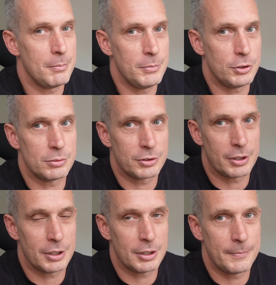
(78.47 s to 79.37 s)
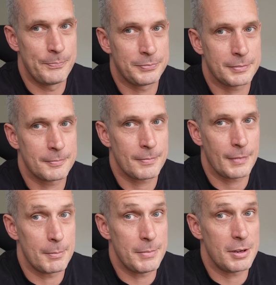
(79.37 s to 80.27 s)
Mitchell's going to
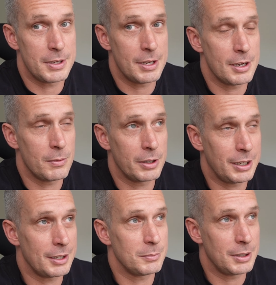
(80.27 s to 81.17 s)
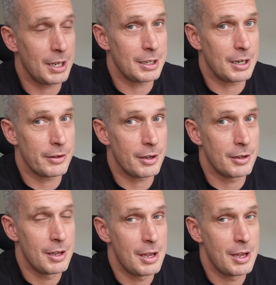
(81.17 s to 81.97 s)
meet me here. We're going to get some gear together.